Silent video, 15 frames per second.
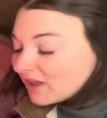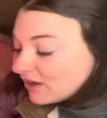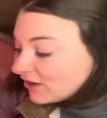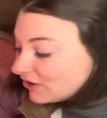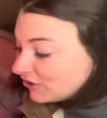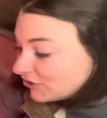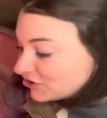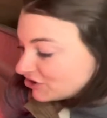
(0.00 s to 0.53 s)

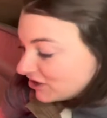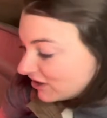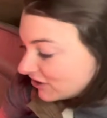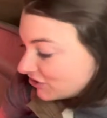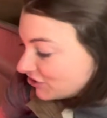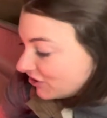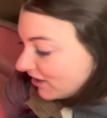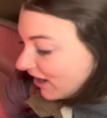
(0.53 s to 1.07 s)
your
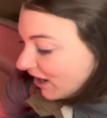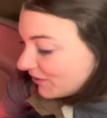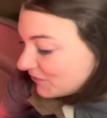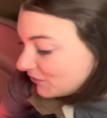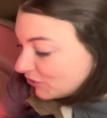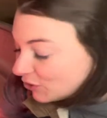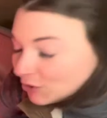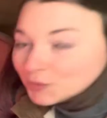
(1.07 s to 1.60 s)
chicks should
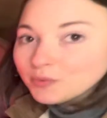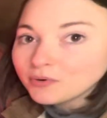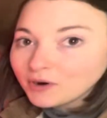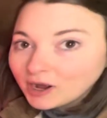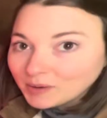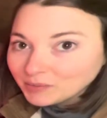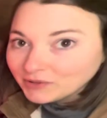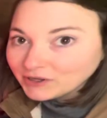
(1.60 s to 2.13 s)
have no
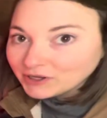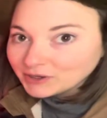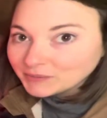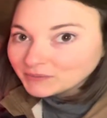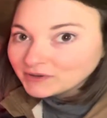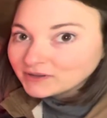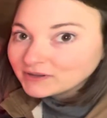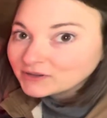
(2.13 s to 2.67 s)

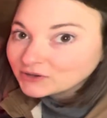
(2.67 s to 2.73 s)
problem